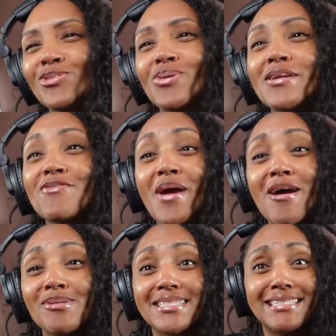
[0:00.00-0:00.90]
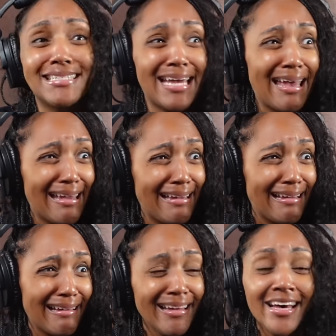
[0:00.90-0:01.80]
24 hours a day?
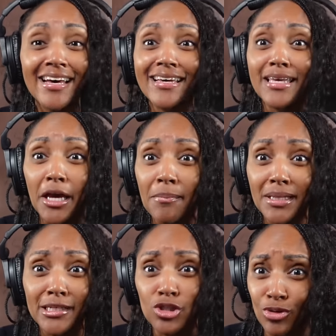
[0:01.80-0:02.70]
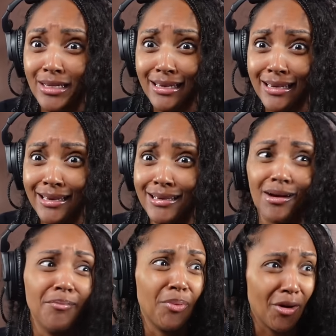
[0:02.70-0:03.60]
Gambling, drinking,
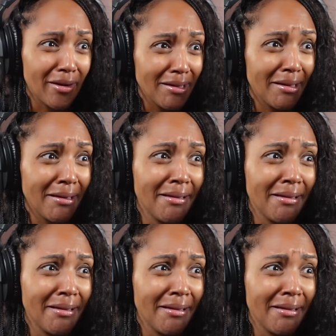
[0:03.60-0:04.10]
partying?